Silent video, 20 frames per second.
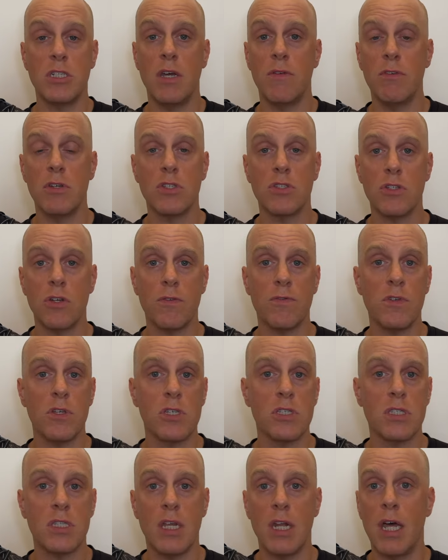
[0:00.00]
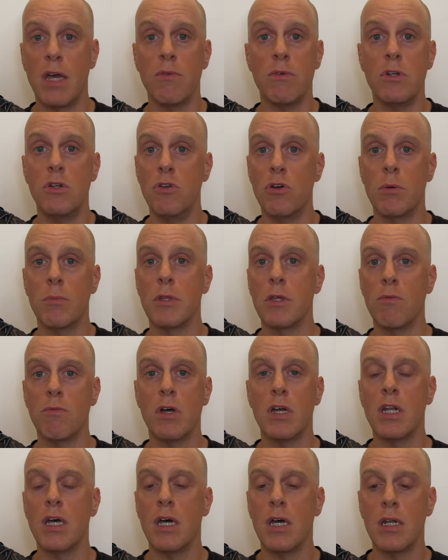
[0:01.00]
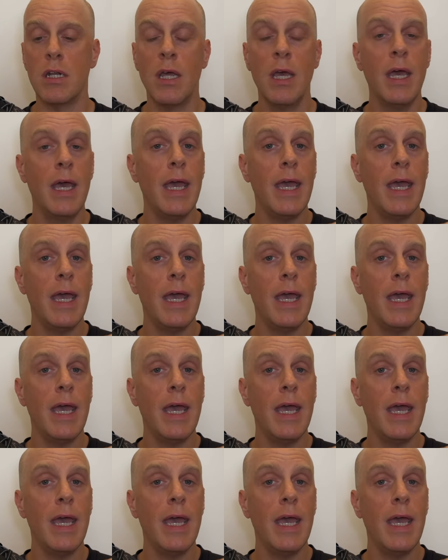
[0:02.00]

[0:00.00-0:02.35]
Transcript: every surface that I would normally run on,